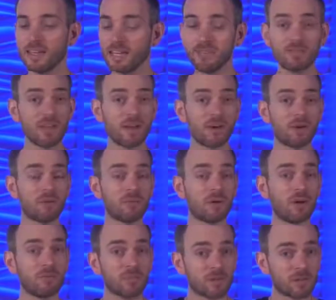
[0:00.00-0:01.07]
Even though,
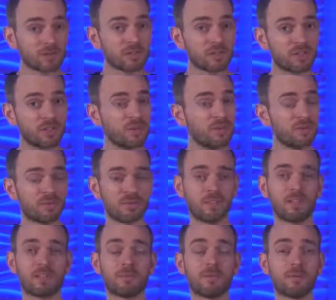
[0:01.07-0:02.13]
unbeknownst to you,
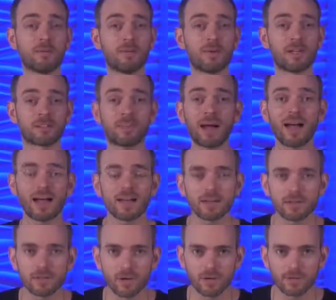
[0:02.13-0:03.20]
people at Best Buy
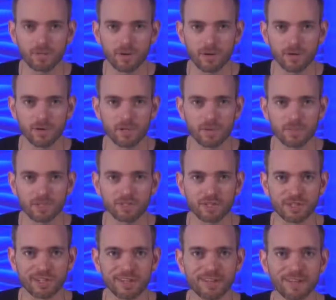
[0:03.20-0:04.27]
don't even work on
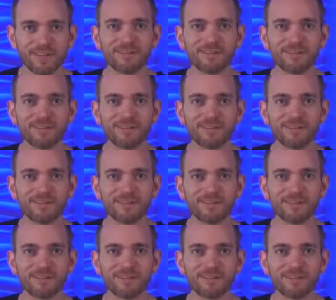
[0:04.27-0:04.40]
commission,